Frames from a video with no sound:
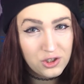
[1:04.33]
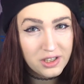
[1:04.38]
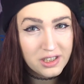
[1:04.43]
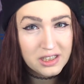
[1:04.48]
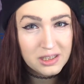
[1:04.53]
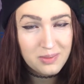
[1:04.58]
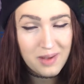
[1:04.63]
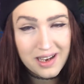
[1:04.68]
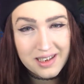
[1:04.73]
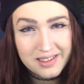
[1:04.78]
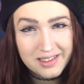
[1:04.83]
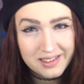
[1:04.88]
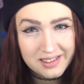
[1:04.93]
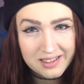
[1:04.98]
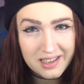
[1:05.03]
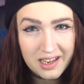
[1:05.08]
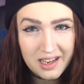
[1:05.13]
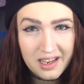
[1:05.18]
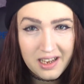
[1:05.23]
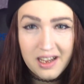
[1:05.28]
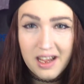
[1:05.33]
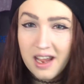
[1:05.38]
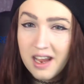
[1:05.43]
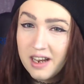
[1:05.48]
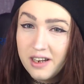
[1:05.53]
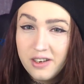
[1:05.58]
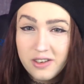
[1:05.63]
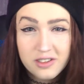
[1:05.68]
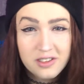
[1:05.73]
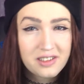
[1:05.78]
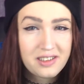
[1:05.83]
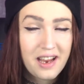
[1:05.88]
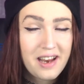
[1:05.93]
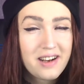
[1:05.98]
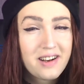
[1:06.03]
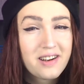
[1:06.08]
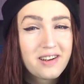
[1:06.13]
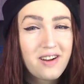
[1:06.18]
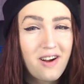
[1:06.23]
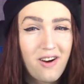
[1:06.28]
should expect to see in your
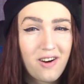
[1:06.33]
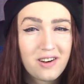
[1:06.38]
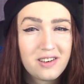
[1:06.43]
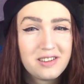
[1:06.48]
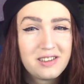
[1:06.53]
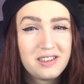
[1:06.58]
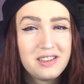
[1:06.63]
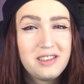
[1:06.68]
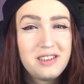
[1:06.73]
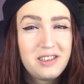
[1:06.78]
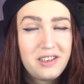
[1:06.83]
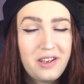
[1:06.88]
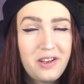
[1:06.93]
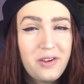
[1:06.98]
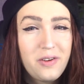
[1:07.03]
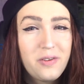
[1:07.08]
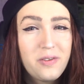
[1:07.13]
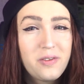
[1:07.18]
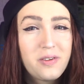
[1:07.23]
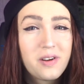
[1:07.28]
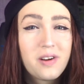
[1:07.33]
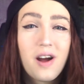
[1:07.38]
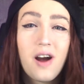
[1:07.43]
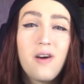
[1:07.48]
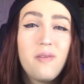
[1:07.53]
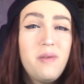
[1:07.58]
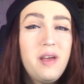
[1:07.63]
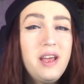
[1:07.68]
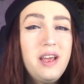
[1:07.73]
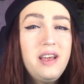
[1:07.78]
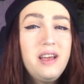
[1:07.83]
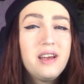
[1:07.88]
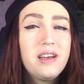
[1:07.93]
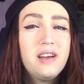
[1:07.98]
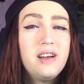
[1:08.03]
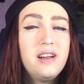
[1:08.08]
Standard RCQ coming